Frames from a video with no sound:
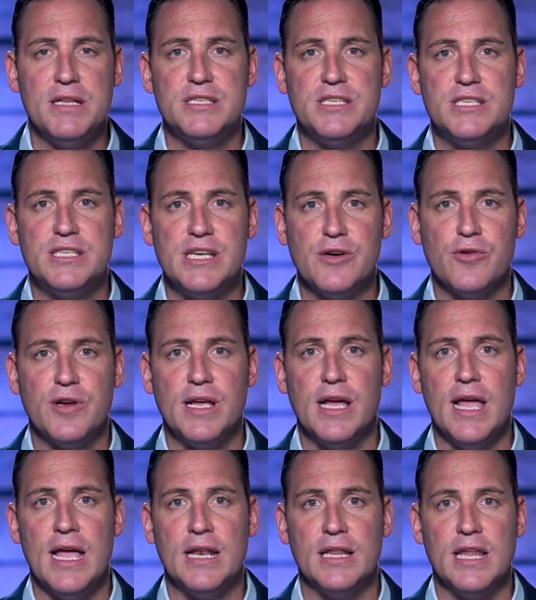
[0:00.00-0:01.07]
Syria,
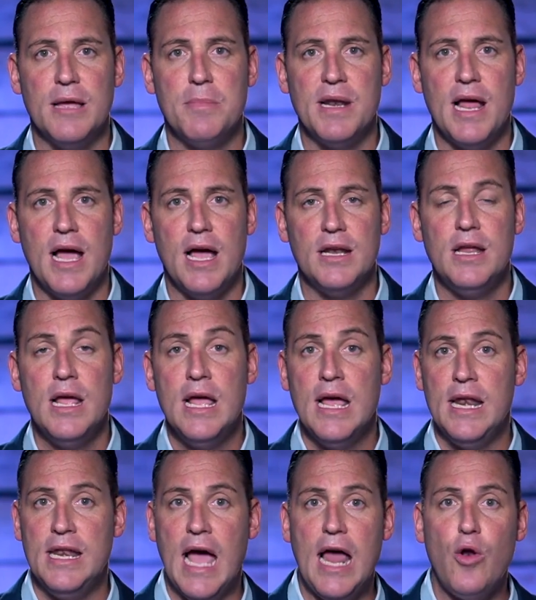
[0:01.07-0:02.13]
and Lebanon,
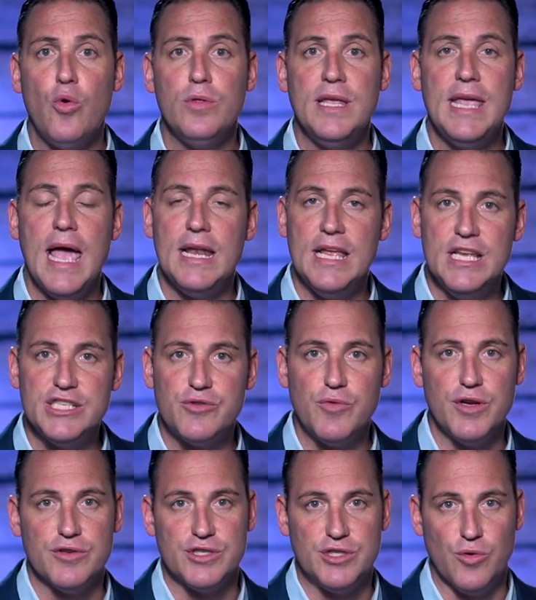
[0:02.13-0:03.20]
not only at
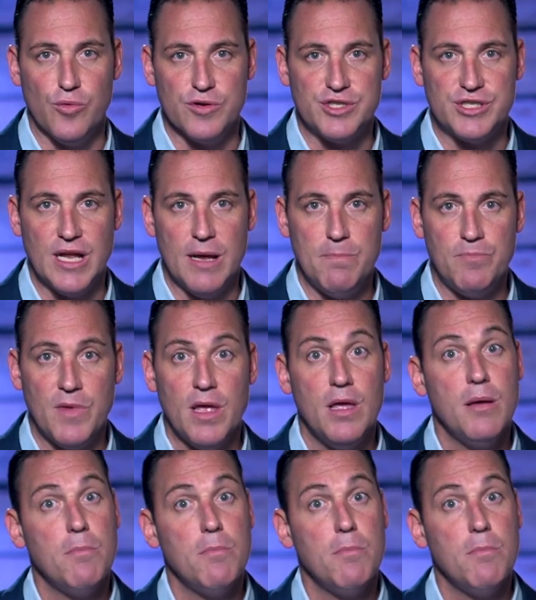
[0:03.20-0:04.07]
Israel's doorstep,